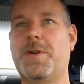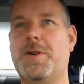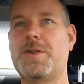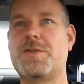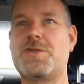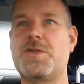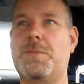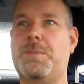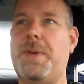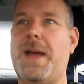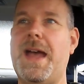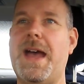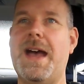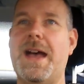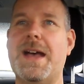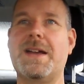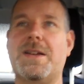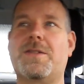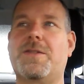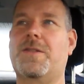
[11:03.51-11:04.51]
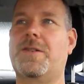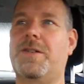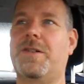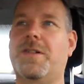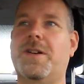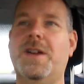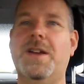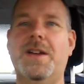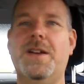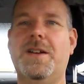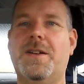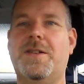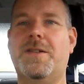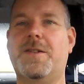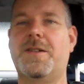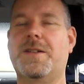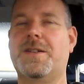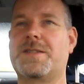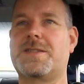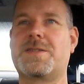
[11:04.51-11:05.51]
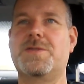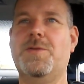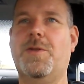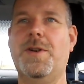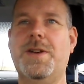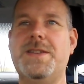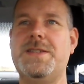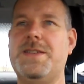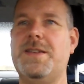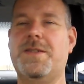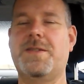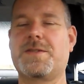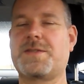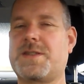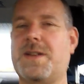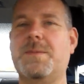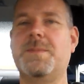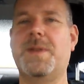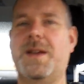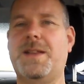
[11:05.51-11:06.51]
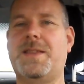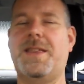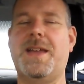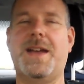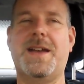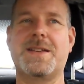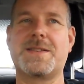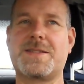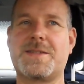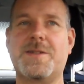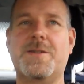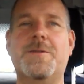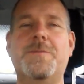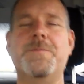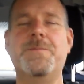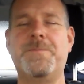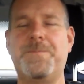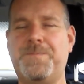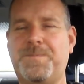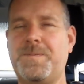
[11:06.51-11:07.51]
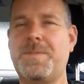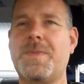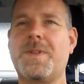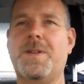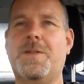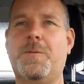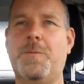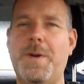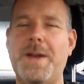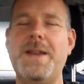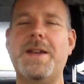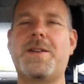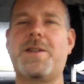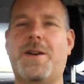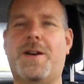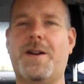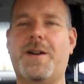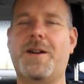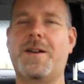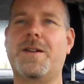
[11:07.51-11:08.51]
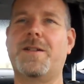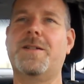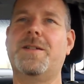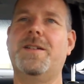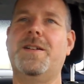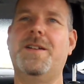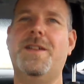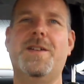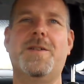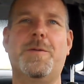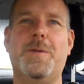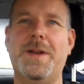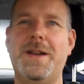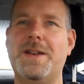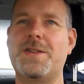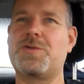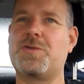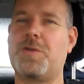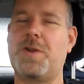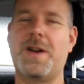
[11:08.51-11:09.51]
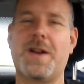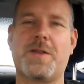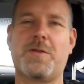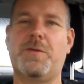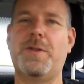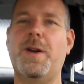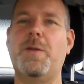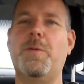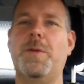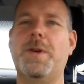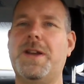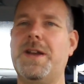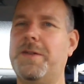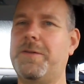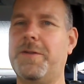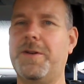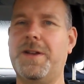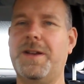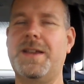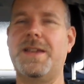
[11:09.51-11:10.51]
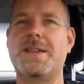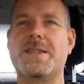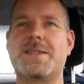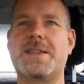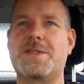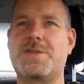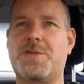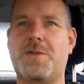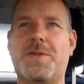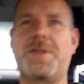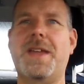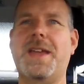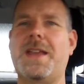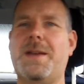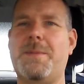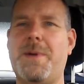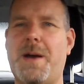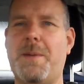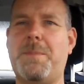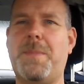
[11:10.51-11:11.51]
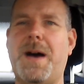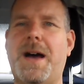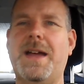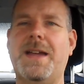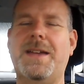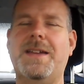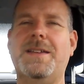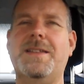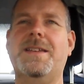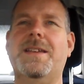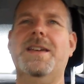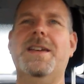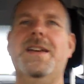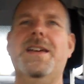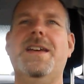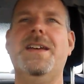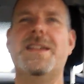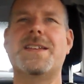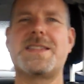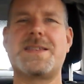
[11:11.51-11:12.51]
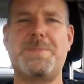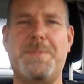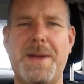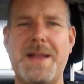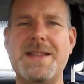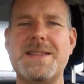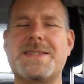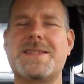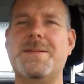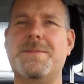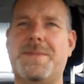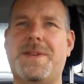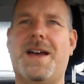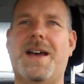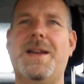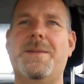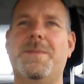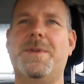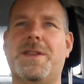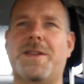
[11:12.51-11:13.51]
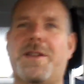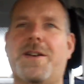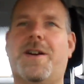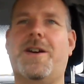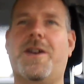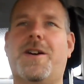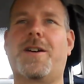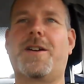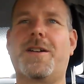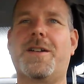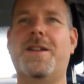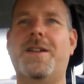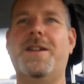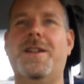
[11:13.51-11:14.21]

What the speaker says: hurts your back, or it's noisy or something like that. So rent a car, rent a truck, rent whatever it is that you're thinking about buying. Spend some time in the car.